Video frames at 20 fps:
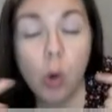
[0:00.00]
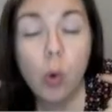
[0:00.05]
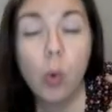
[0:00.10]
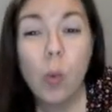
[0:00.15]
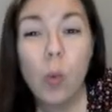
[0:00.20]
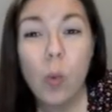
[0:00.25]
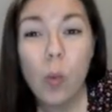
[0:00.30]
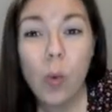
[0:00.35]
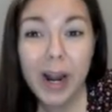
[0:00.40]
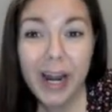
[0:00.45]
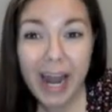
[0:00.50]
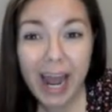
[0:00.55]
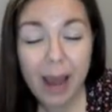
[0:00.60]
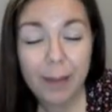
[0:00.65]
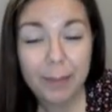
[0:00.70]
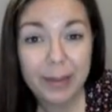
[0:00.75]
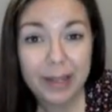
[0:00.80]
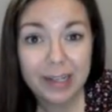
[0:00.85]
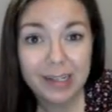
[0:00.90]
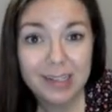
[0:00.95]
What
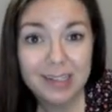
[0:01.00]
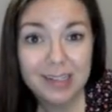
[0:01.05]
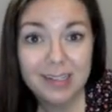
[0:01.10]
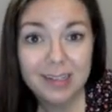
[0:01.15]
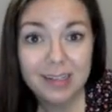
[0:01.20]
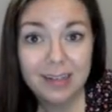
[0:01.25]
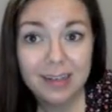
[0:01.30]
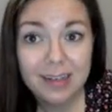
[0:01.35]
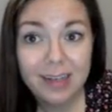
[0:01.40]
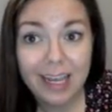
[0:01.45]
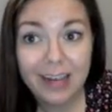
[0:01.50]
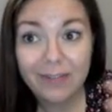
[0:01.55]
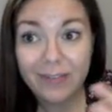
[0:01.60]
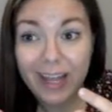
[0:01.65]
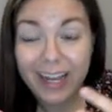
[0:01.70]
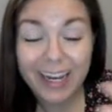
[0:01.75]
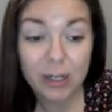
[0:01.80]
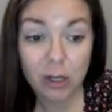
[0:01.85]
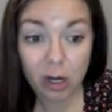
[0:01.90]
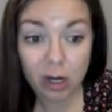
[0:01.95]
happens if,
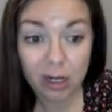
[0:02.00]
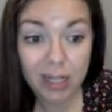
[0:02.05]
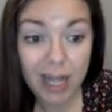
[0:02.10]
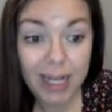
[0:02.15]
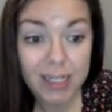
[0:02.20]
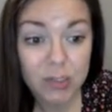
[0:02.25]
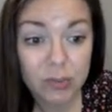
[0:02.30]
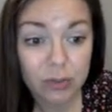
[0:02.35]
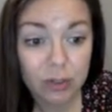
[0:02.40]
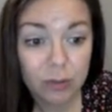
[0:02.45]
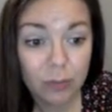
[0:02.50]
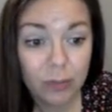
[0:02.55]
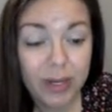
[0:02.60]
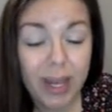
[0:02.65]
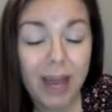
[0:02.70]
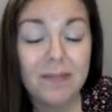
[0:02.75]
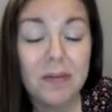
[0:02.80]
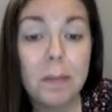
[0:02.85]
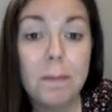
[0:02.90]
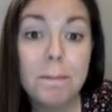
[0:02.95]
like in our classroom, we
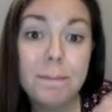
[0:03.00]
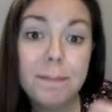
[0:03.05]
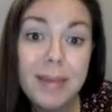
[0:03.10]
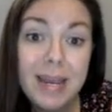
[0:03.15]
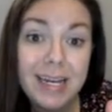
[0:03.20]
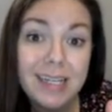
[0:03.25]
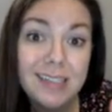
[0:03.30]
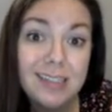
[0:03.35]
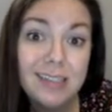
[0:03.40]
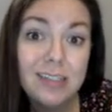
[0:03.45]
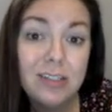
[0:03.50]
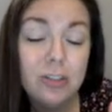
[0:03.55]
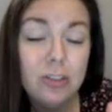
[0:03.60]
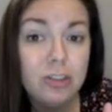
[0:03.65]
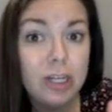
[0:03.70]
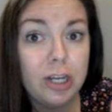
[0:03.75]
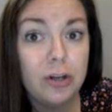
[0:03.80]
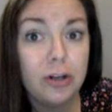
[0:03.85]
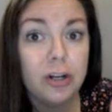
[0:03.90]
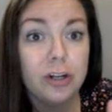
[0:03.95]
have a mixed
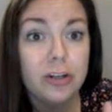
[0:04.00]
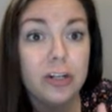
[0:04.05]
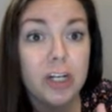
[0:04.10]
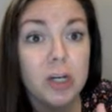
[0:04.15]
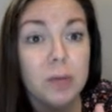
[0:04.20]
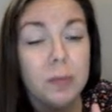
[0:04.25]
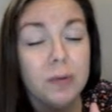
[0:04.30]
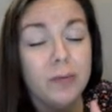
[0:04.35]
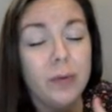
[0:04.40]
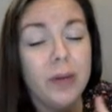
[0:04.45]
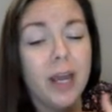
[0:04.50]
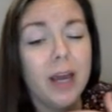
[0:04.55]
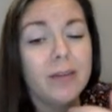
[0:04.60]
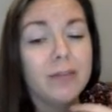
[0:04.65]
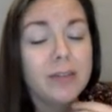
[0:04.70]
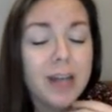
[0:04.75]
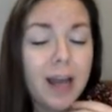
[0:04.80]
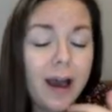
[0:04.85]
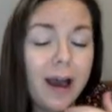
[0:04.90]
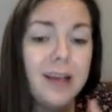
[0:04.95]
gendered group? If we
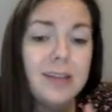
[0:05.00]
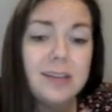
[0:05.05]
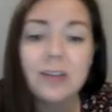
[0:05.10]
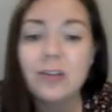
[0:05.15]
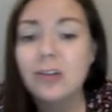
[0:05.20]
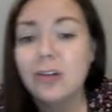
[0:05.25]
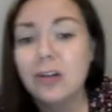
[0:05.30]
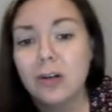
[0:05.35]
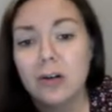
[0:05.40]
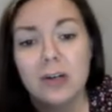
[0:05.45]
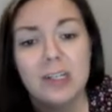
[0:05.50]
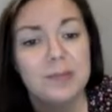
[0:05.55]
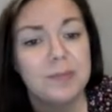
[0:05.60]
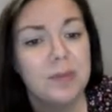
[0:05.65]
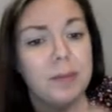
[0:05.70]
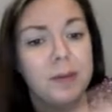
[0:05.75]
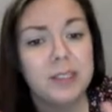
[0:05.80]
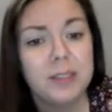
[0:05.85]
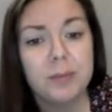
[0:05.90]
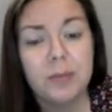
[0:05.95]
have guys and girls,
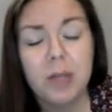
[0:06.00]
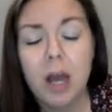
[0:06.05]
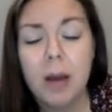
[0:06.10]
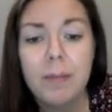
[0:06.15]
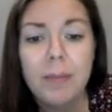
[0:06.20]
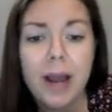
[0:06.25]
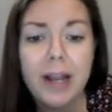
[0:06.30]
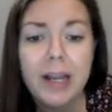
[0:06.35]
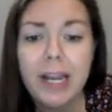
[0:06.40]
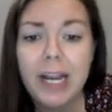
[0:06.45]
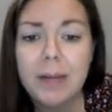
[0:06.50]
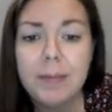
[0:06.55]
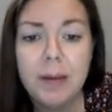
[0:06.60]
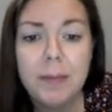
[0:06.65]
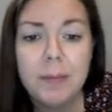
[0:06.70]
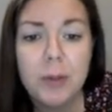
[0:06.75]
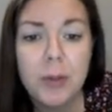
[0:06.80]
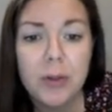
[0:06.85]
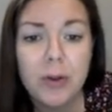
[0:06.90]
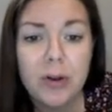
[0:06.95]
maybe some non-binary
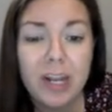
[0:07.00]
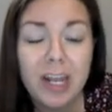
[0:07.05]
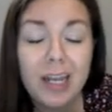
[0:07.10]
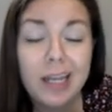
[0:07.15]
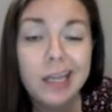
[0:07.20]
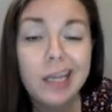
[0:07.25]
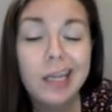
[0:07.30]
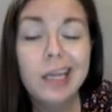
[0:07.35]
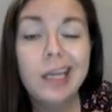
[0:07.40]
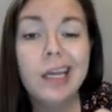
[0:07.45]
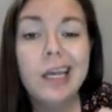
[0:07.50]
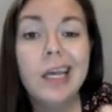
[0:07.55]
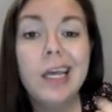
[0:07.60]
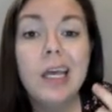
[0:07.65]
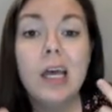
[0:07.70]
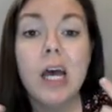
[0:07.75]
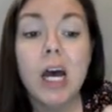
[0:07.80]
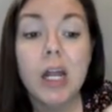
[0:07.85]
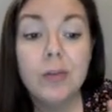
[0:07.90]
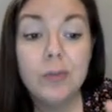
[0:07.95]
people thrown in?
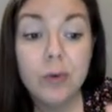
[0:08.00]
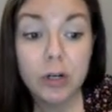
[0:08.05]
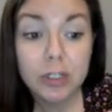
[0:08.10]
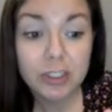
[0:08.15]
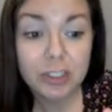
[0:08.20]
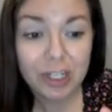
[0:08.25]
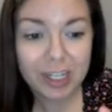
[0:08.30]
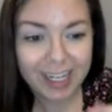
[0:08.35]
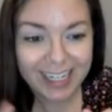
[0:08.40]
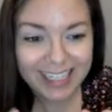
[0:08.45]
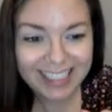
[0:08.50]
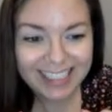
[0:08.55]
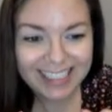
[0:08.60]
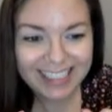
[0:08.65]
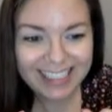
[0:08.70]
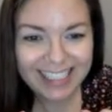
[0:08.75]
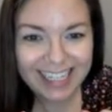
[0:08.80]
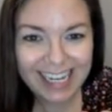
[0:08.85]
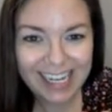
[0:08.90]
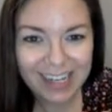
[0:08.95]
Unfortunately,
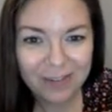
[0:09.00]
in